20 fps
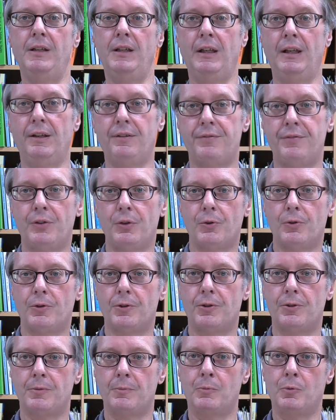if
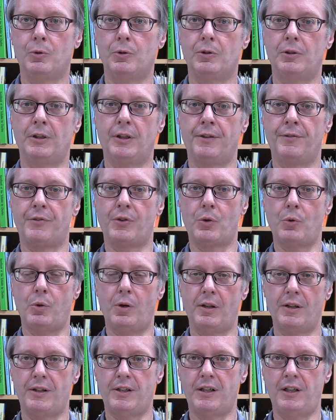you're more of the
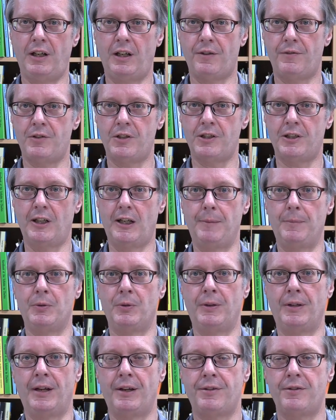qualitative type,
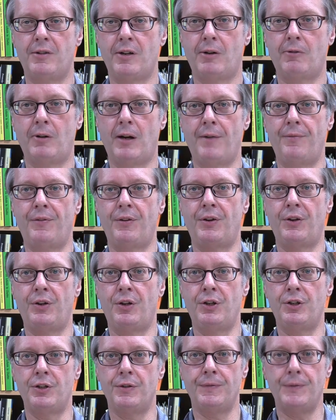doing ethnographic and
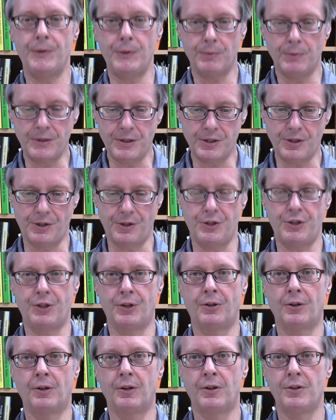interview research, you're
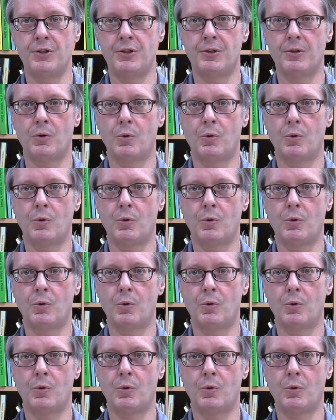going to